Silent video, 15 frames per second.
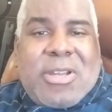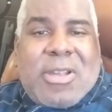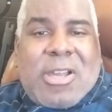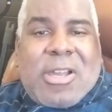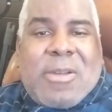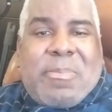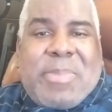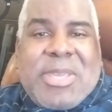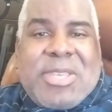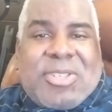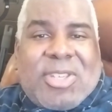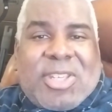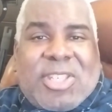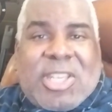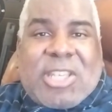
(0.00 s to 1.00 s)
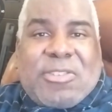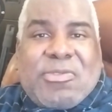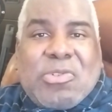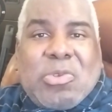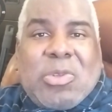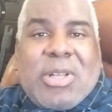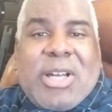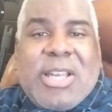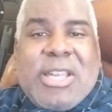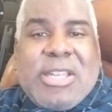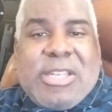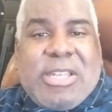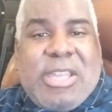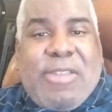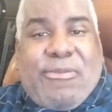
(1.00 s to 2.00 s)
uh, be successful
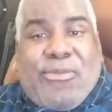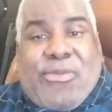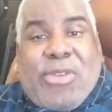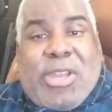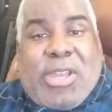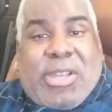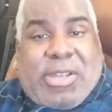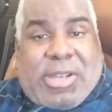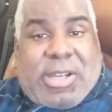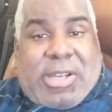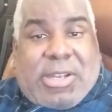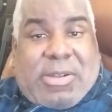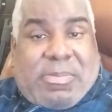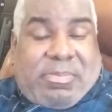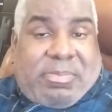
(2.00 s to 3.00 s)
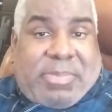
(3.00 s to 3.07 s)
if uh,